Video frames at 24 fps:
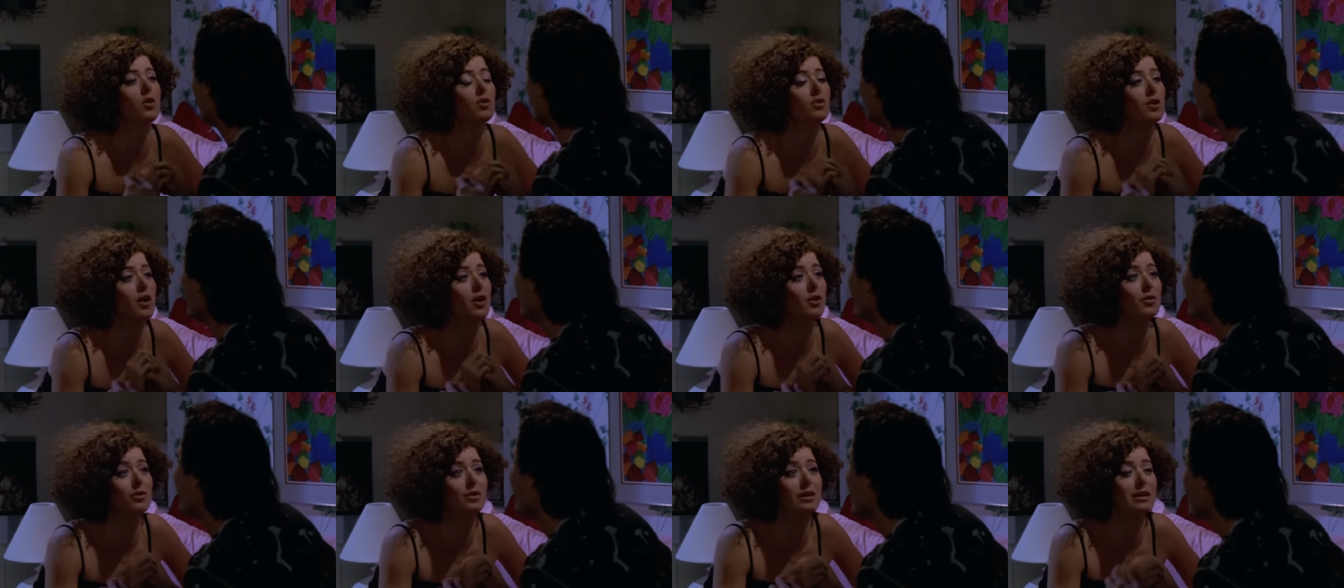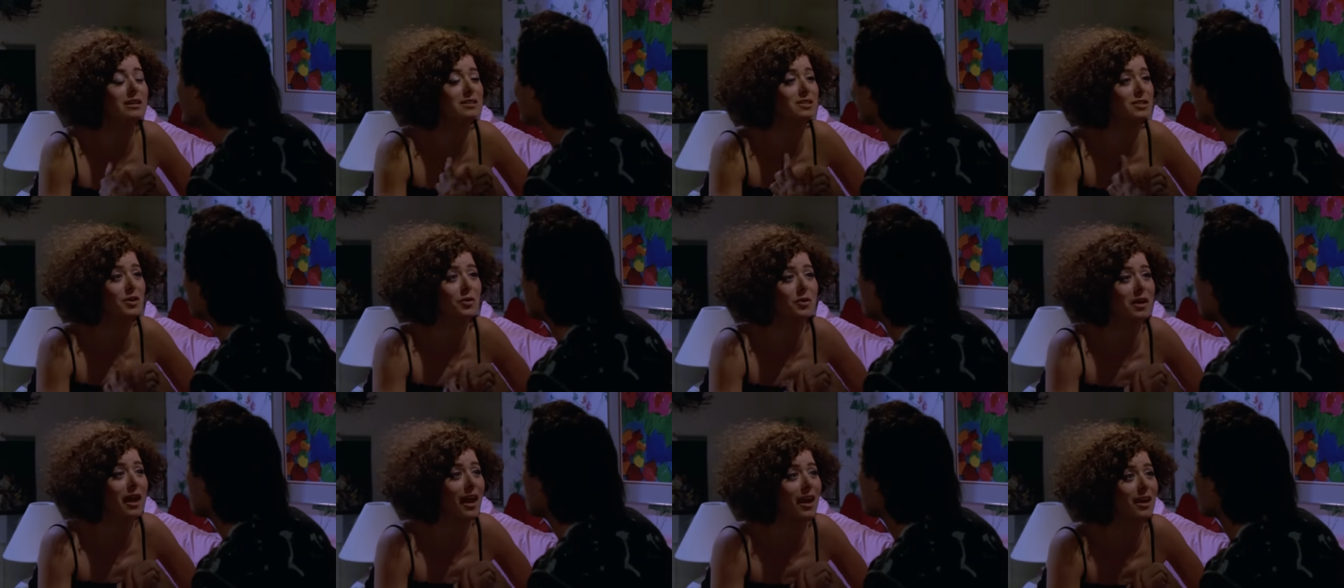no, no, no.
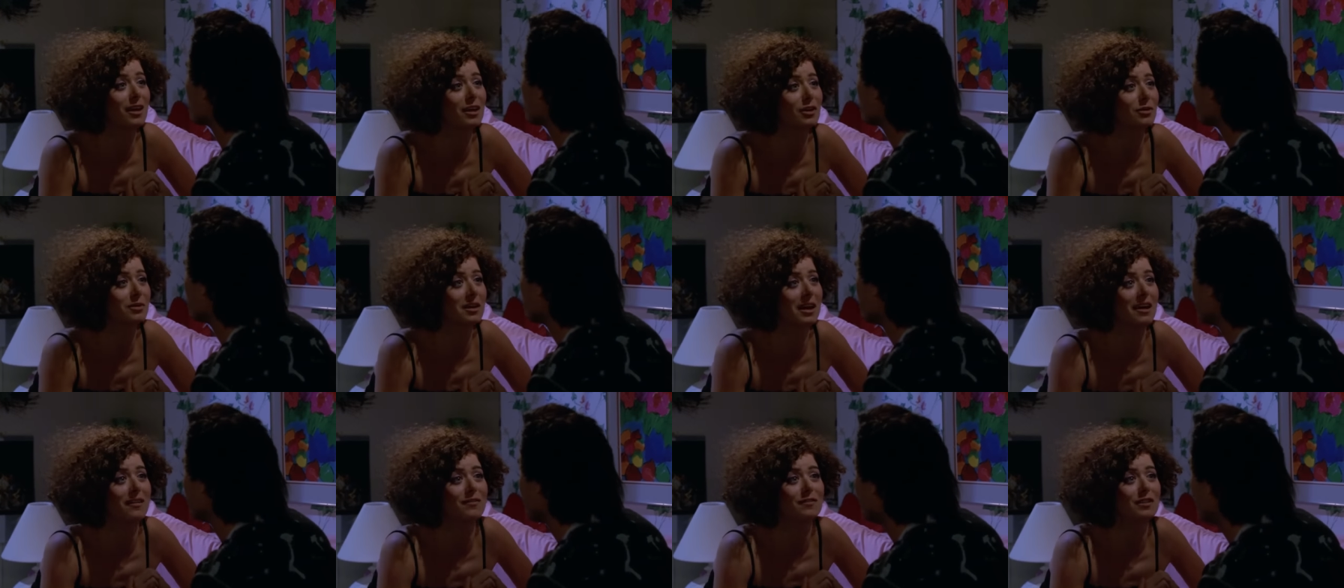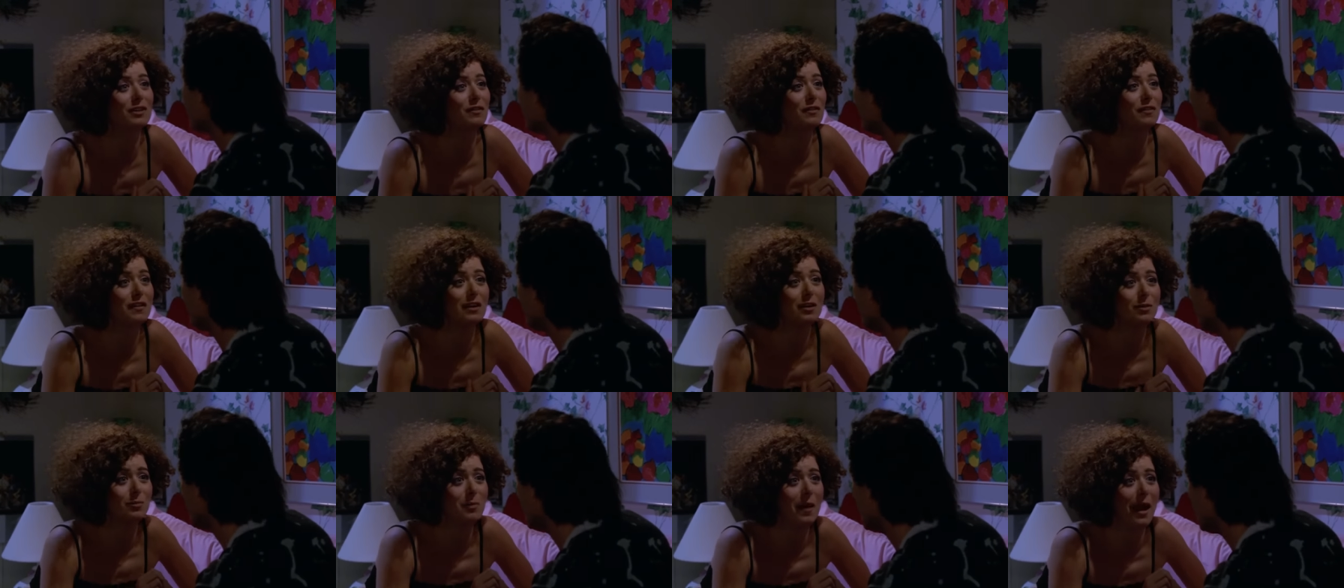It's okay. You don't have to
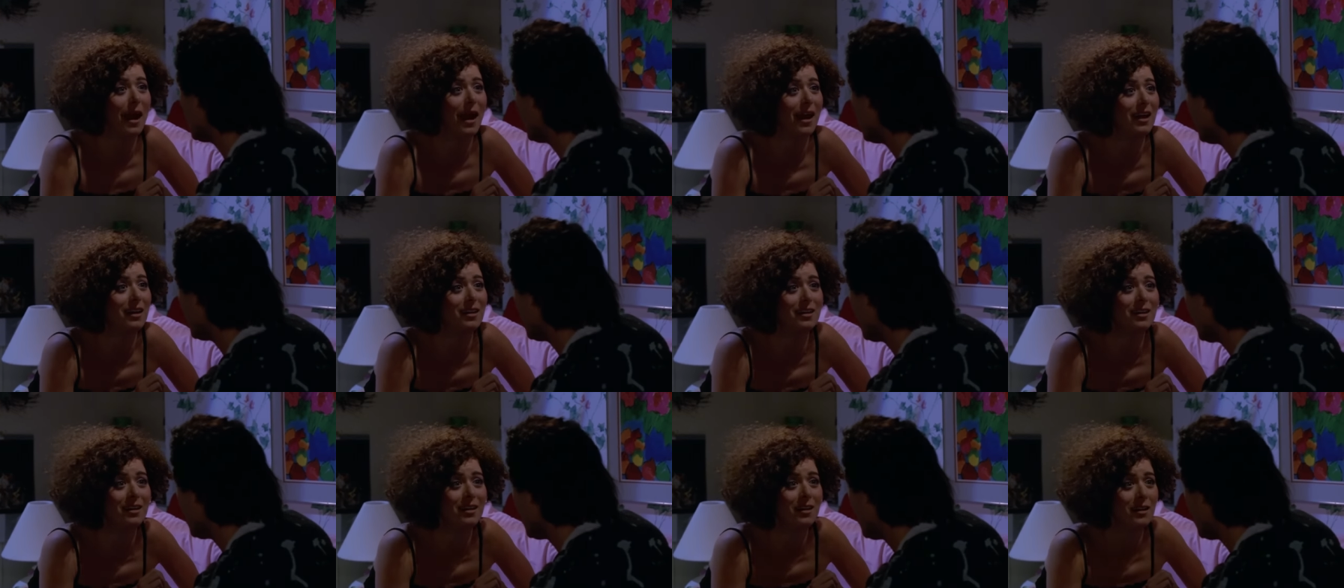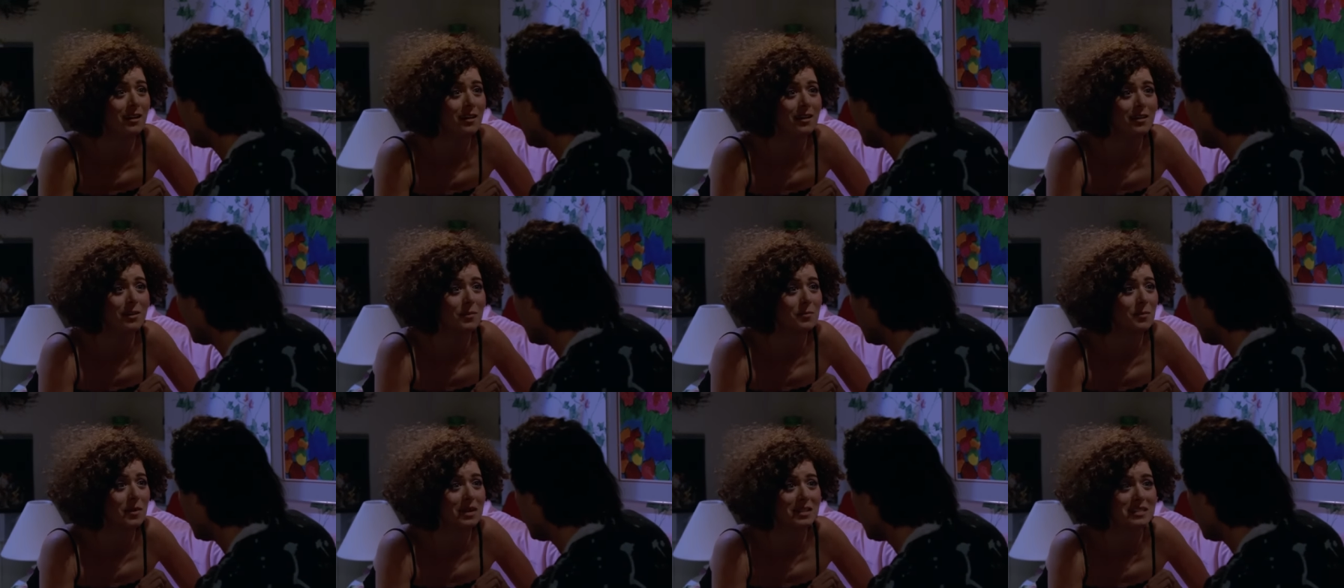feel bad.
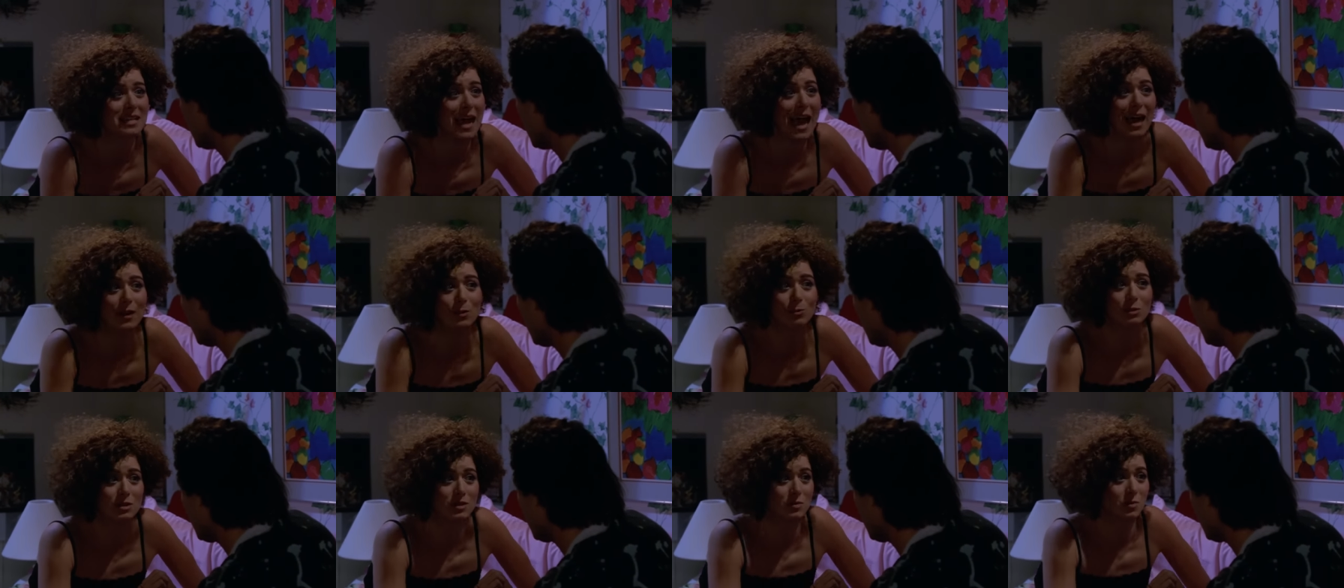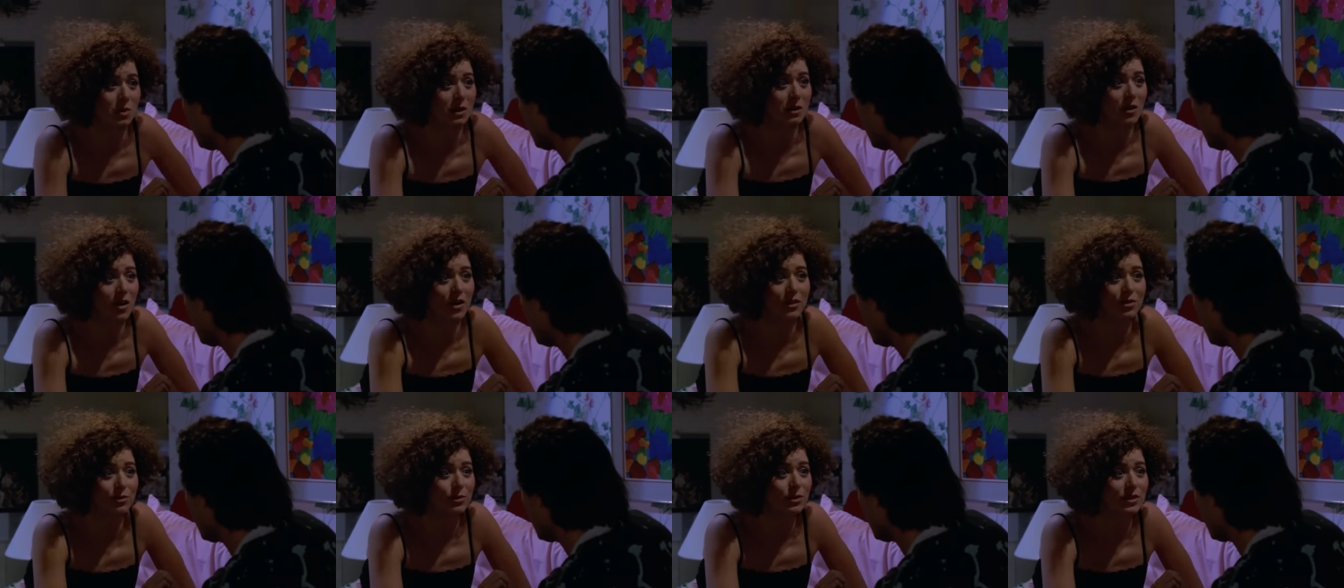My dad was
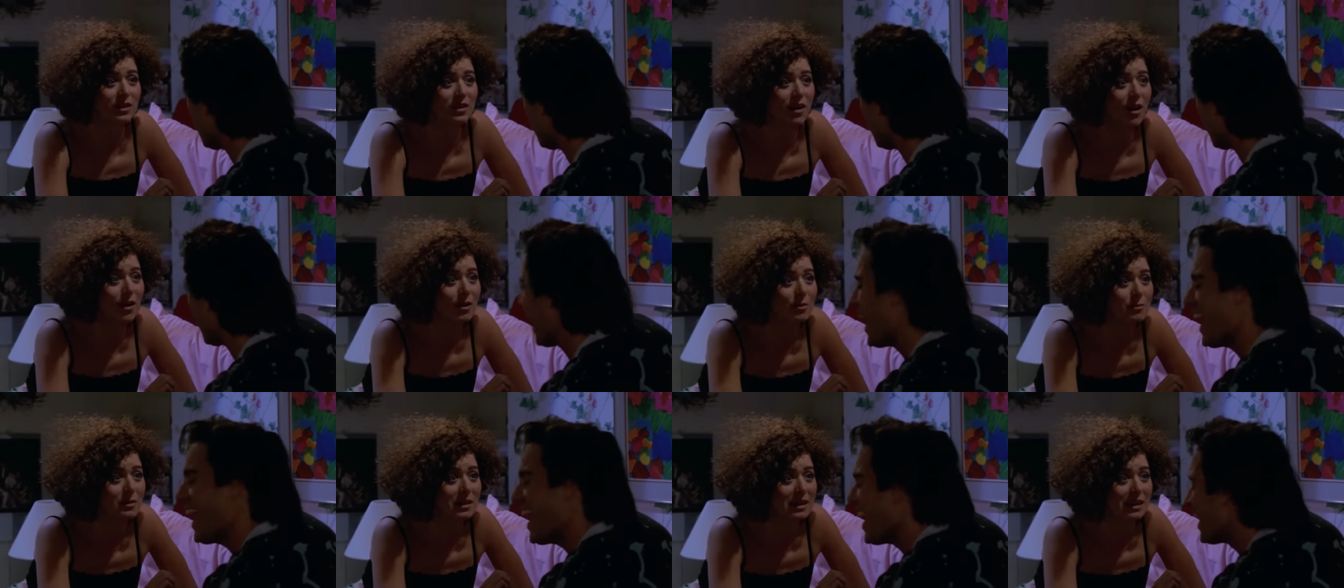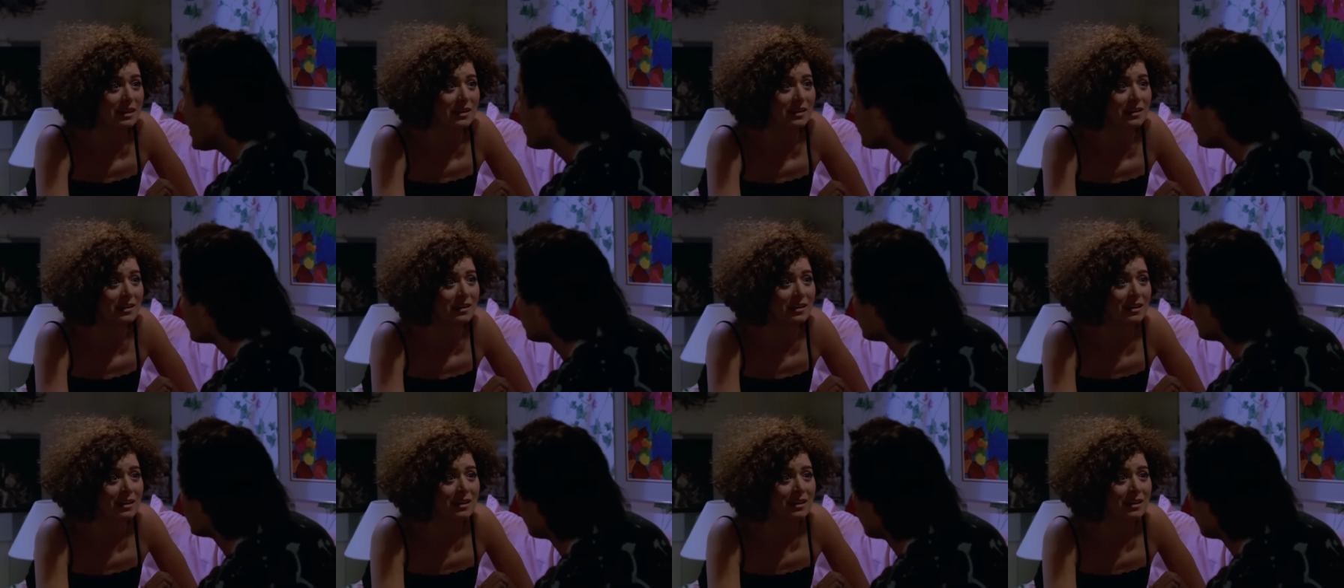one all through the army.